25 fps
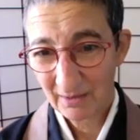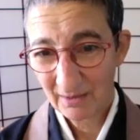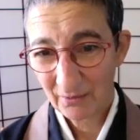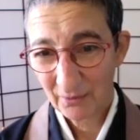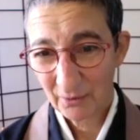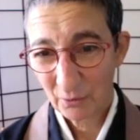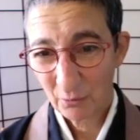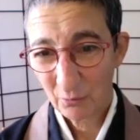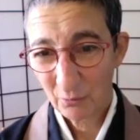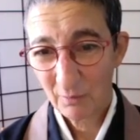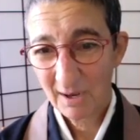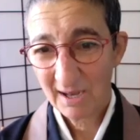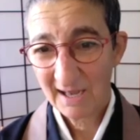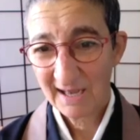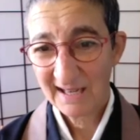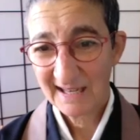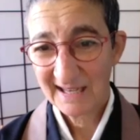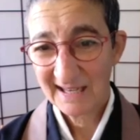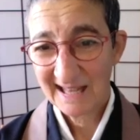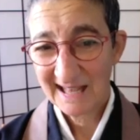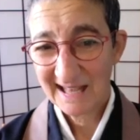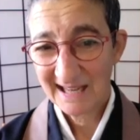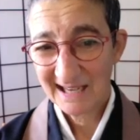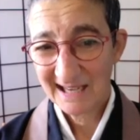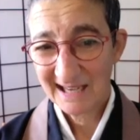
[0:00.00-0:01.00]
The
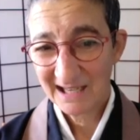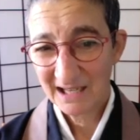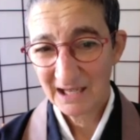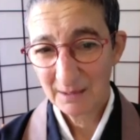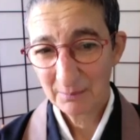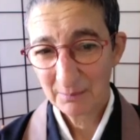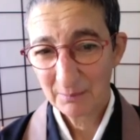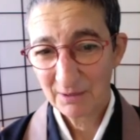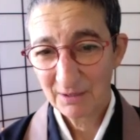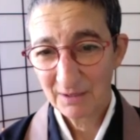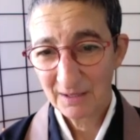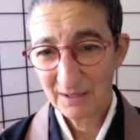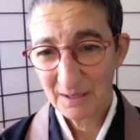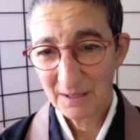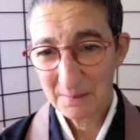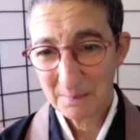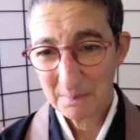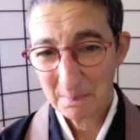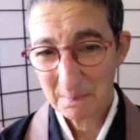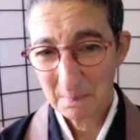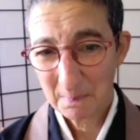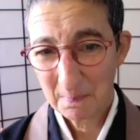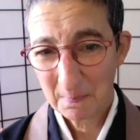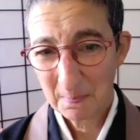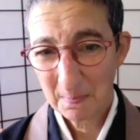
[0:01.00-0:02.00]
quiet anonymity,
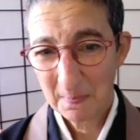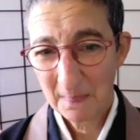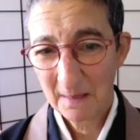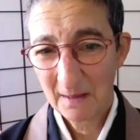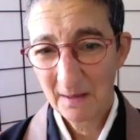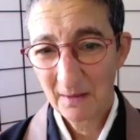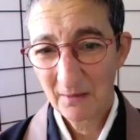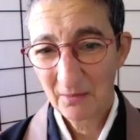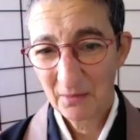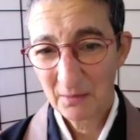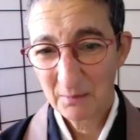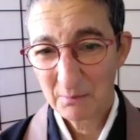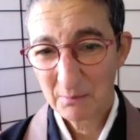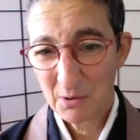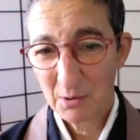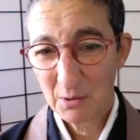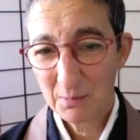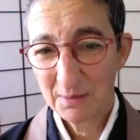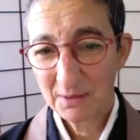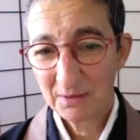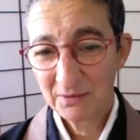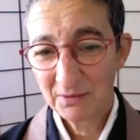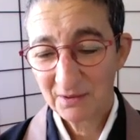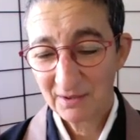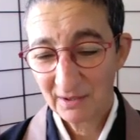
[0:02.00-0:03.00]
the
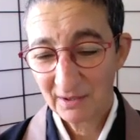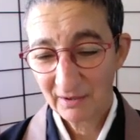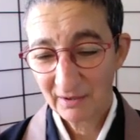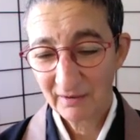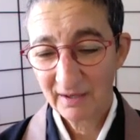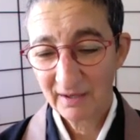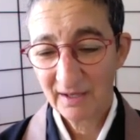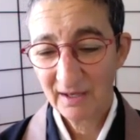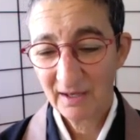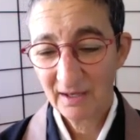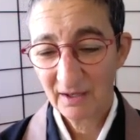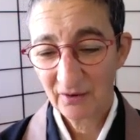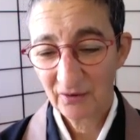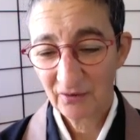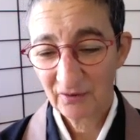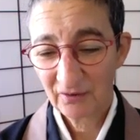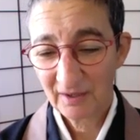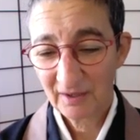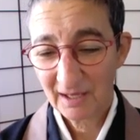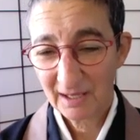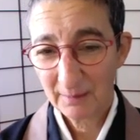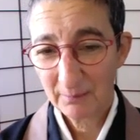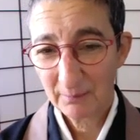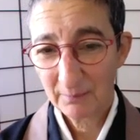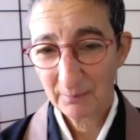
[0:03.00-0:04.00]
momentary
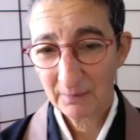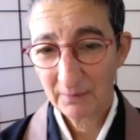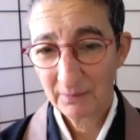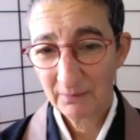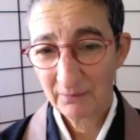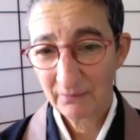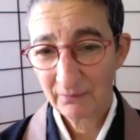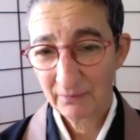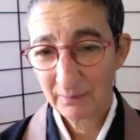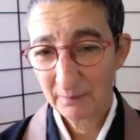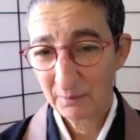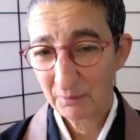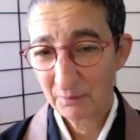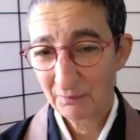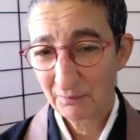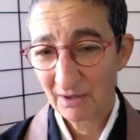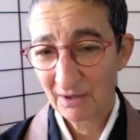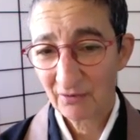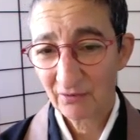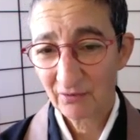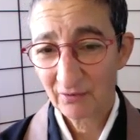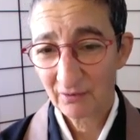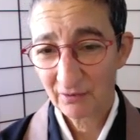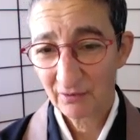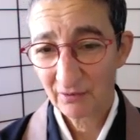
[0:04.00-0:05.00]
escape from a
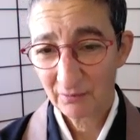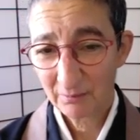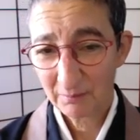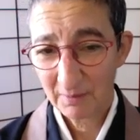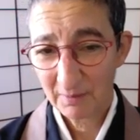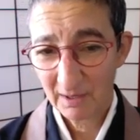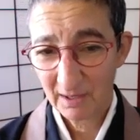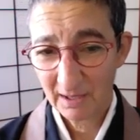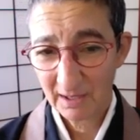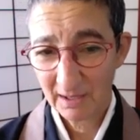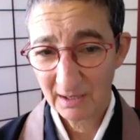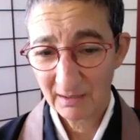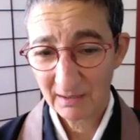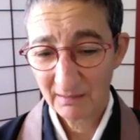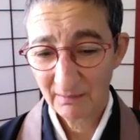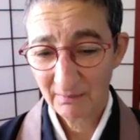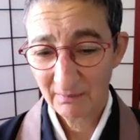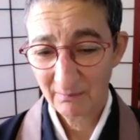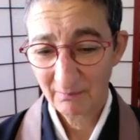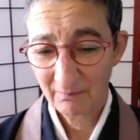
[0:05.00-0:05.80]
restless mind,